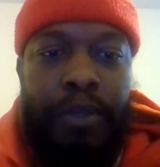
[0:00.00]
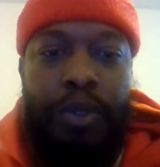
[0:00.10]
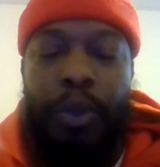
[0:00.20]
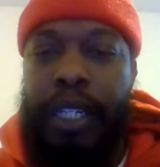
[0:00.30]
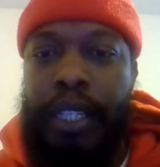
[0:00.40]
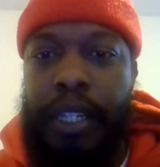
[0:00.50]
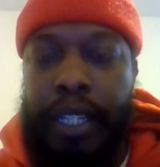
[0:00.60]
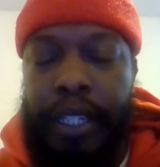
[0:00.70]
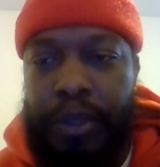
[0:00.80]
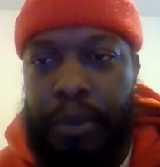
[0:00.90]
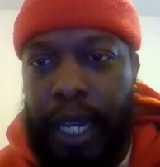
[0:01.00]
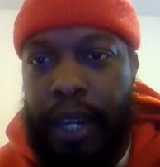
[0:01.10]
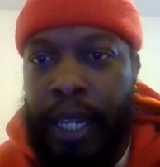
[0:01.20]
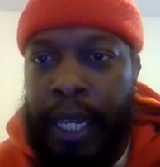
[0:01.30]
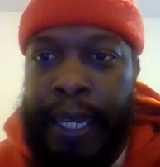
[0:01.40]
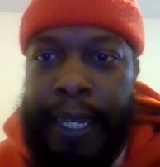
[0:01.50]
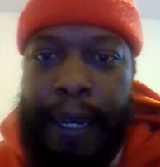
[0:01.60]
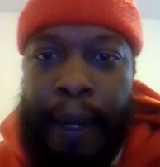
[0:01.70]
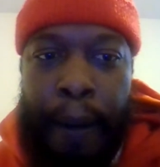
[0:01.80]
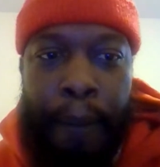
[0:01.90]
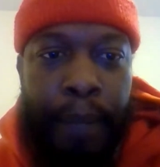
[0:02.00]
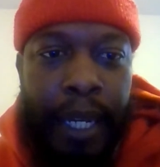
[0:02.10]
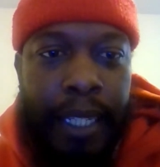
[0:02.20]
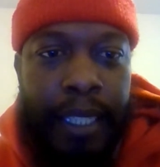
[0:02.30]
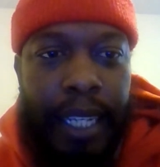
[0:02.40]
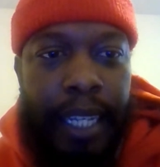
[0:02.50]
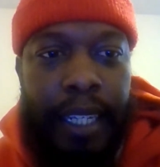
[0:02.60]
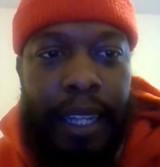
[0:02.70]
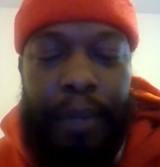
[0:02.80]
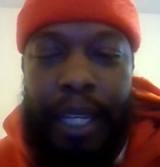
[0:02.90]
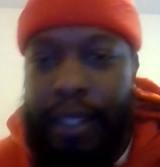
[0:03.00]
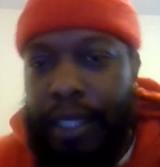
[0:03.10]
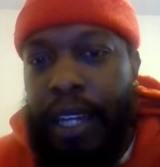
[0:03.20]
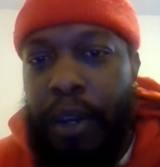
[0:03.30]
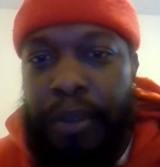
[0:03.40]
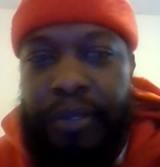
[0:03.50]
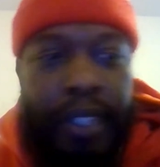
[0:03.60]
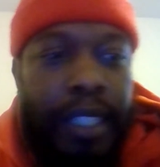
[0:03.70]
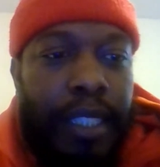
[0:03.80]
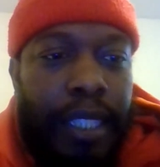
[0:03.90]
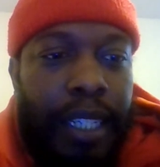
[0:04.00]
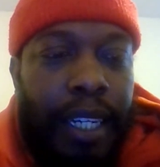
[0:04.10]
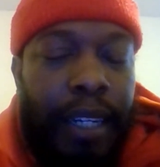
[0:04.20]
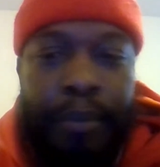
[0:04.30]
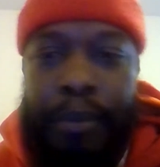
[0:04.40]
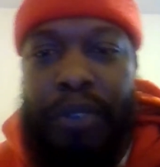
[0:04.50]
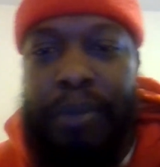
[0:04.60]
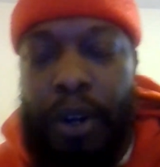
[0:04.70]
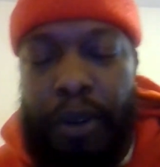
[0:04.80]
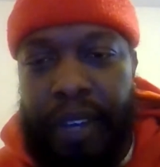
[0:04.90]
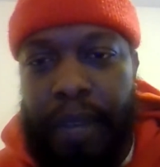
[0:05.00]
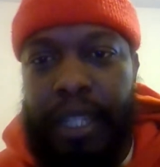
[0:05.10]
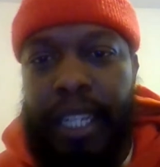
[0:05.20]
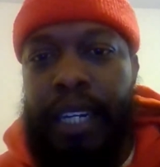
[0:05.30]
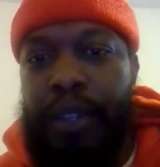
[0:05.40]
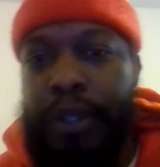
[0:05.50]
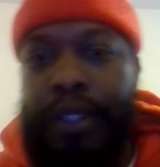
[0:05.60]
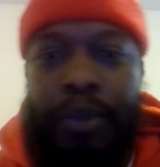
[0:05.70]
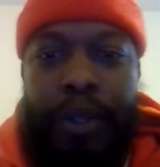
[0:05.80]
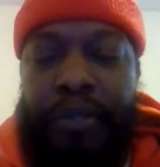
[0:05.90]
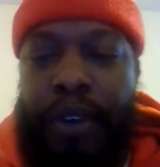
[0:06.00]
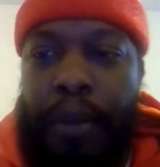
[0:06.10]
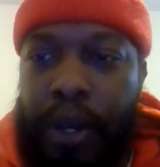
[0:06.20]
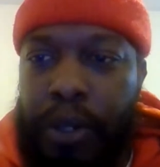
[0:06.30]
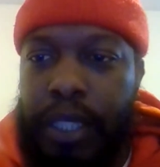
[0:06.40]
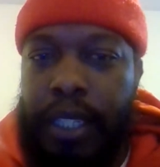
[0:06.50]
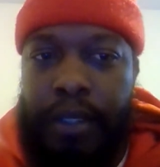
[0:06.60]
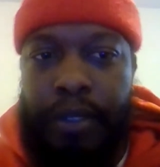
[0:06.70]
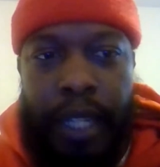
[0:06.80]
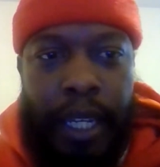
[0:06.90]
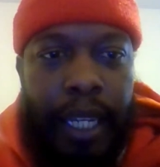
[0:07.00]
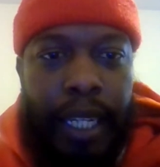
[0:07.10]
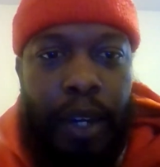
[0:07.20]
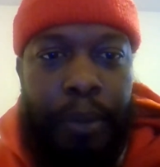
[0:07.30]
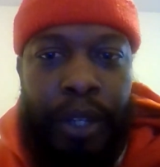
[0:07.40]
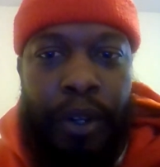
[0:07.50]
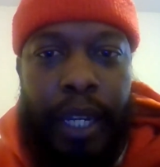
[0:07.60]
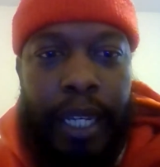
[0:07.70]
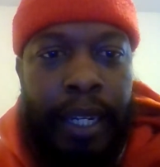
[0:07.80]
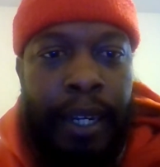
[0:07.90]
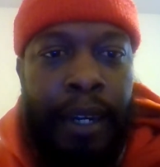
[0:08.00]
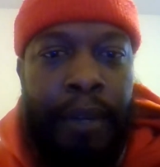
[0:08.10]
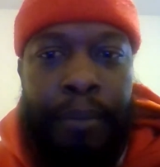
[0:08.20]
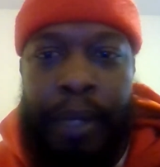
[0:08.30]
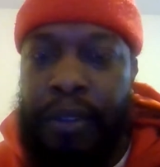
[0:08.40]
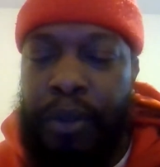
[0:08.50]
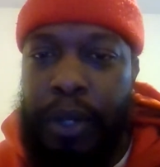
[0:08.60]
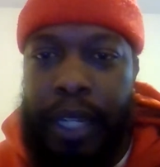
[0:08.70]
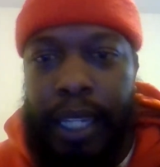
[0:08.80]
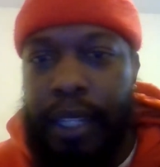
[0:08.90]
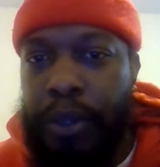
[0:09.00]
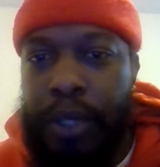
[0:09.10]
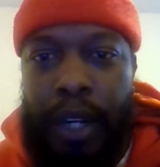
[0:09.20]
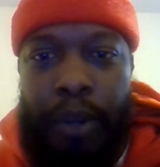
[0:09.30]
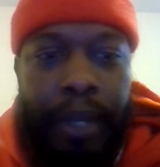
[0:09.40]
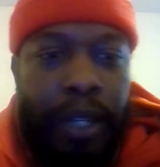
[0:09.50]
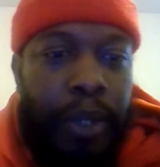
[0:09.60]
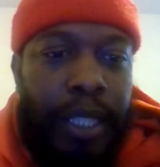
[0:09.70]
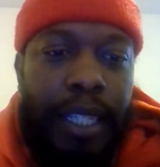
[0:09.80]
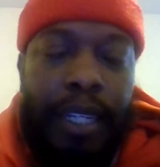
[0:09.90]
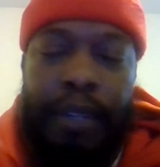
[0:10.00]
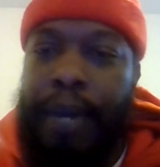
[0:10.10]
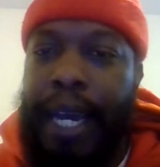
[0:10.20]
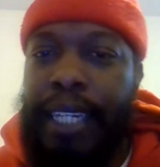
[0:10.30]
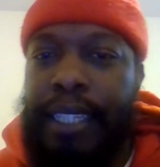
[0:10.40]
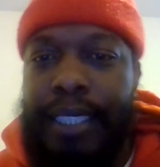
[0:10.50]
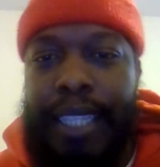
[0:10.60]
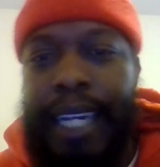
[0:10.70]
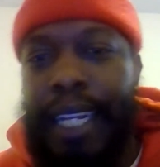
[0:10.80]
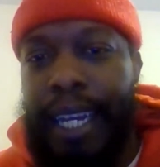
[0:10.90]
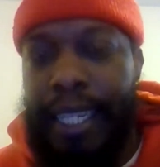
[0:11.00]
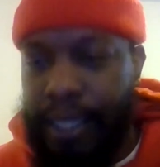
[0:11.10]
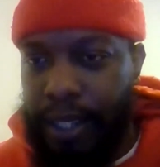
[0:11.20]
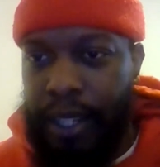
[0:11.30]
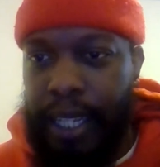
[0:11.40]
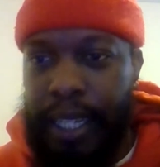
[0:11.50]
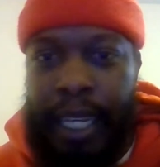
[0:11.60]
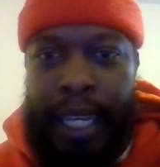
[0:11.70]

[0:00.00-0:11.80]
20, 30 years from now. But yeah, I mean, that would be fun. Move my whole family there. We farm our own stuff. that would be great. But of course, and then use our own Bitcoin, set up mining the satellites and all that.